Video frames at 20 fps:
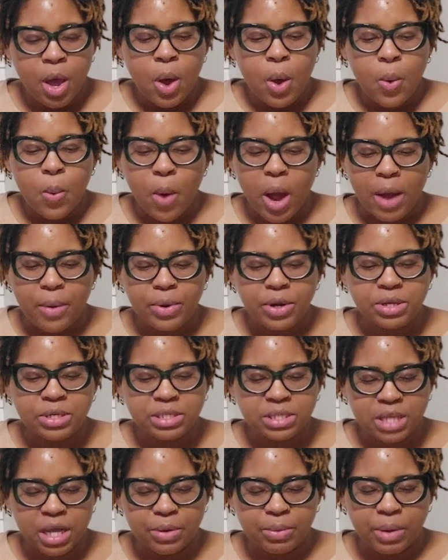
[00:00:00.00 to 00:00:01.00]
Why would her
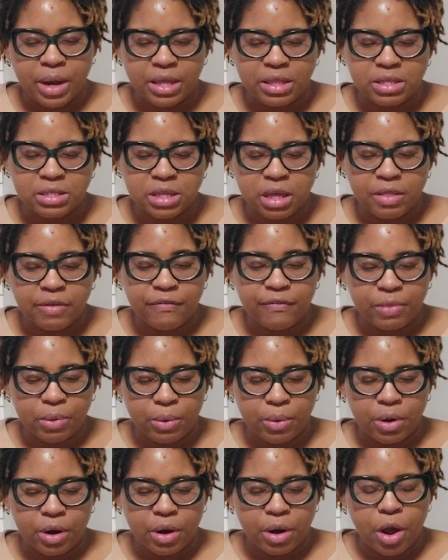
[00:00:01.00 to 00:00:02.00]
son write this on the floor?